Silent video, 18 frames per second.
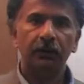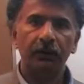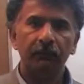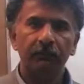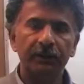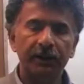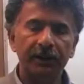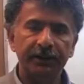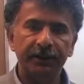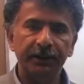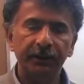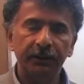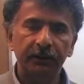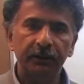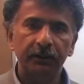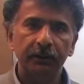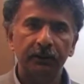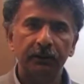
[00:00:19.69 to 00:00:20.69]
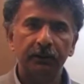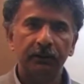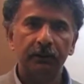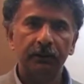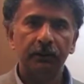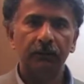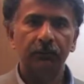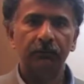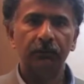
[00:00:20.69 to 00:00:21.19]
We are here
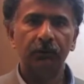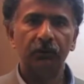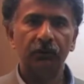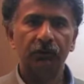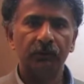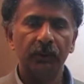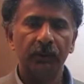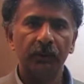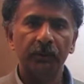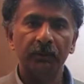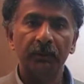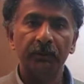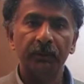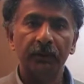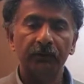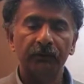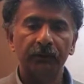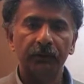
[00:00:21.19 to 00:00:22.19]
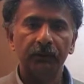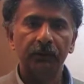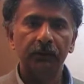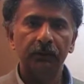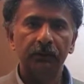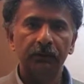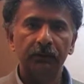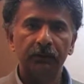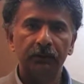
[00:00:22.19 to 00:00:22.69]
because we want to prepare for the
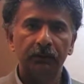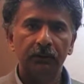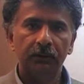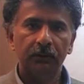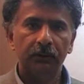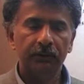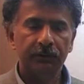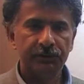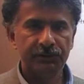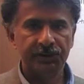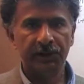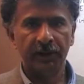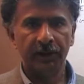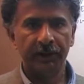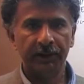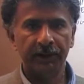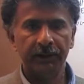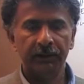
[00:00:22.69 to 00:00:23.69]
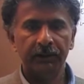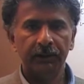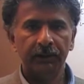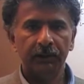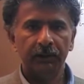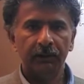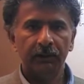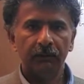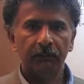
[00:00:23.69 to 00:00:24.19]
GRE.
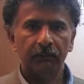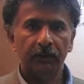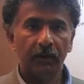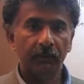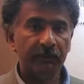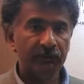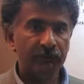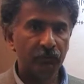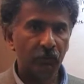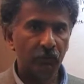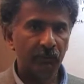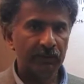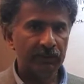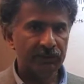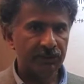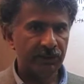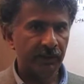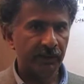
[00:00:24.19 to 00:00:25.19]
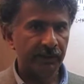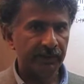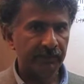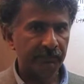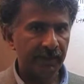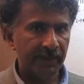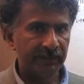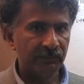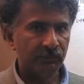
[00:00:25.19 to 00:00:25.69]
We have been solving GRE
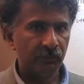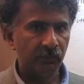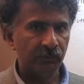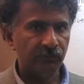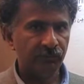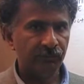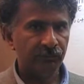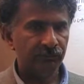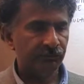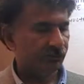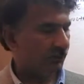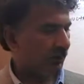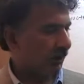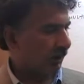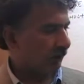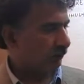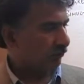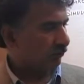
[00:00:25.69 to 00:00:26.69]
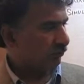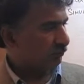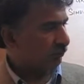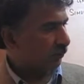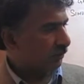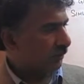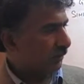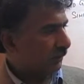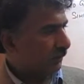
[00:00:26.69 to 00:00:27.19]
math questions out of this
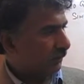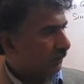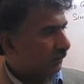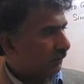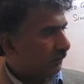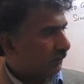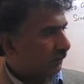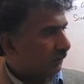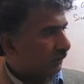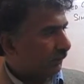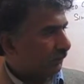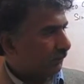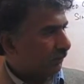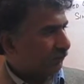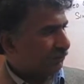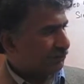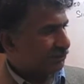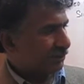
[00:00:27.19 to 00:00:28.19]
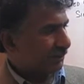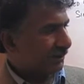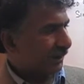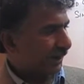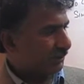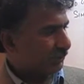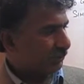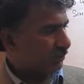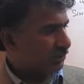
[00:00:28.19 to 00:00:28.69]
book here, the official
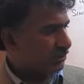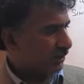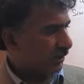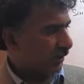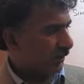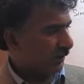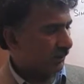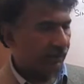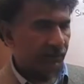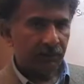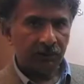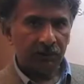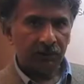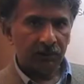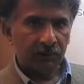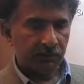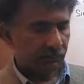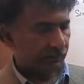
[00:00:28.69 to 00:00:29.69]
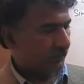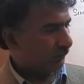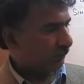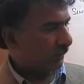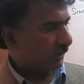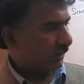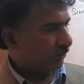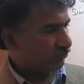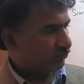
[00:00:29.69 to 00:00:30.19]
guide to the GRE, the
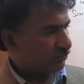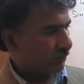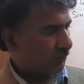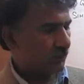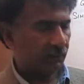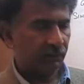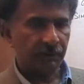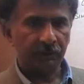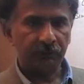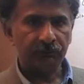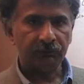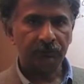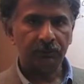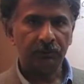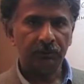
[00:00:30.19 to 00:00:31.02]
revised general test.